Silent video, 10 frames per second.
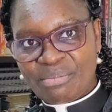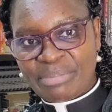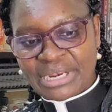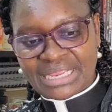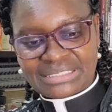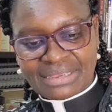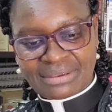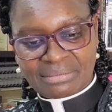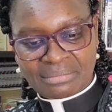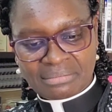But
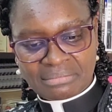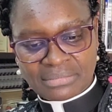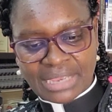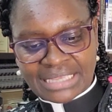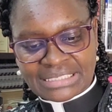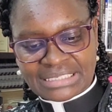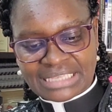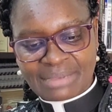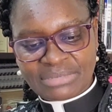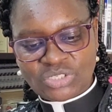as the
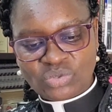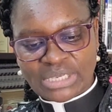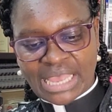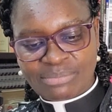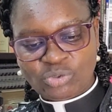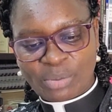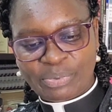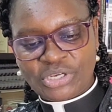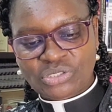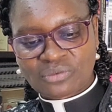psalmist, we come to a
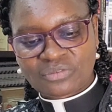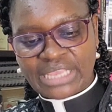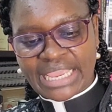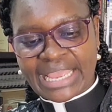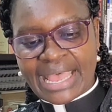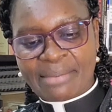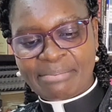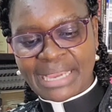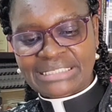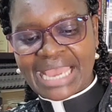point of saying,
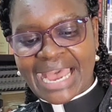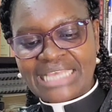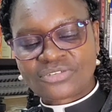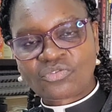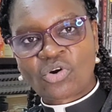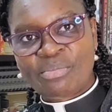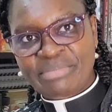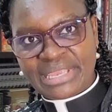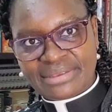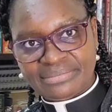"But as for
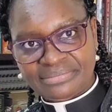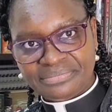me,